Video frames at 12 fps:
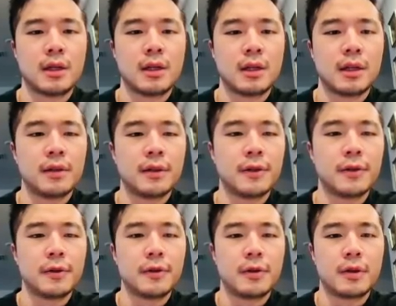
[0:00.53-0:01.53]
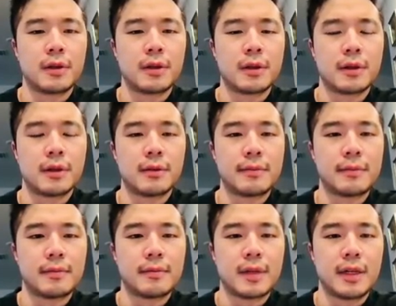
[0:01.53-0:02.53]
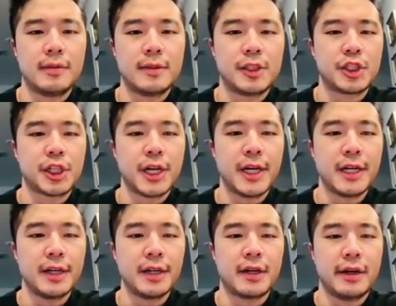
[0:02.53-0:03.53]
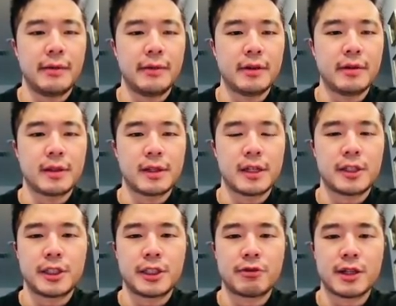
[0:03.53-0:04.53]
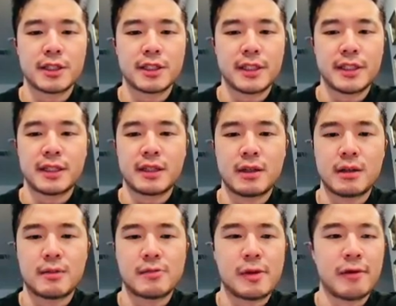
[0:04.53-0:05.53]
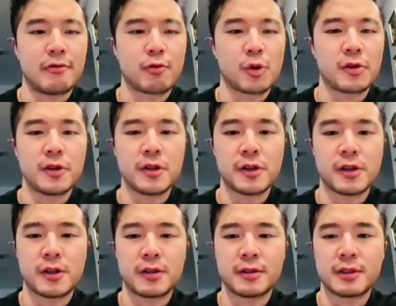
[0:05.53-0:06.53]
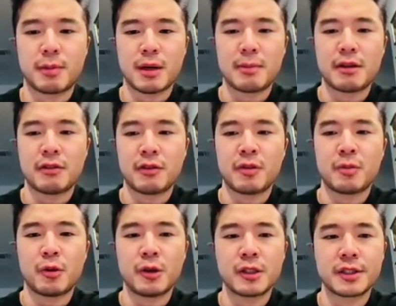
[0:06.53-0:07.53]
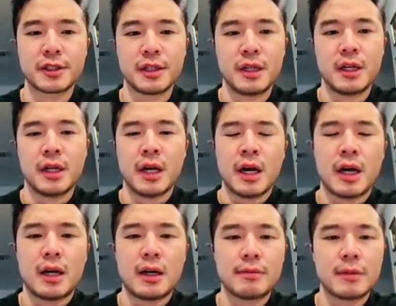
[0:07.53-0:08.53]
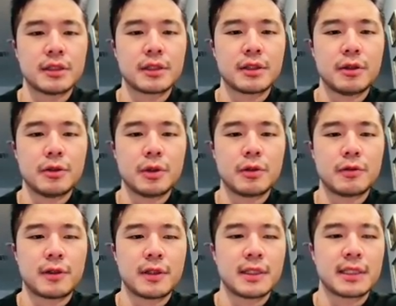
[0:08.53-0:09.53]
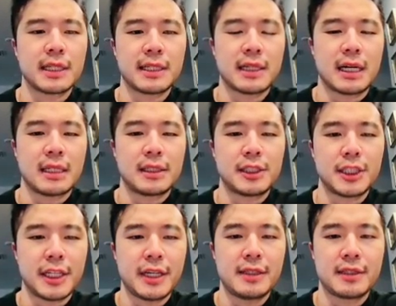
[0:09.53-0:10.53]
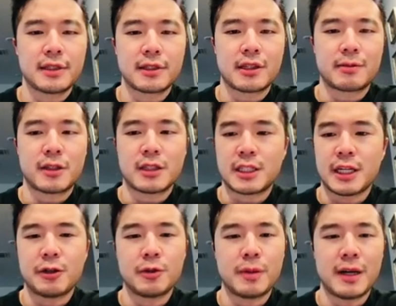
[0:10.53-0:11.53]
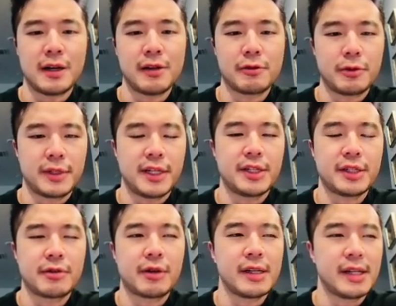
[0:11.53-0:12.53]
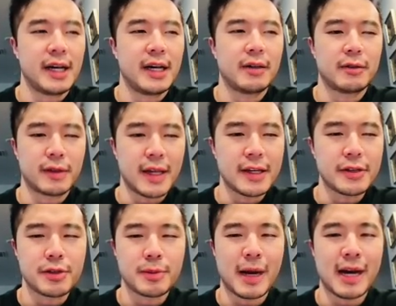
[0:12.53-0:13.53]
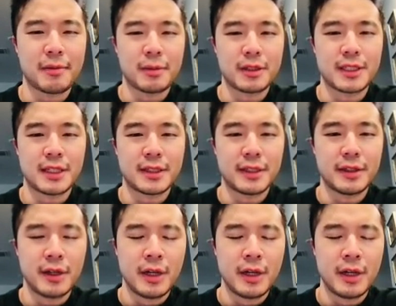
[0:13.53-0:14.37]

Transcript: Hello, my name is Jay. I'm a pathology resident. I'm in my fourth year prepping for the boards. Let's go over the cytology case because I'm on cytopath rotation right now. Thank you to Path Presenter.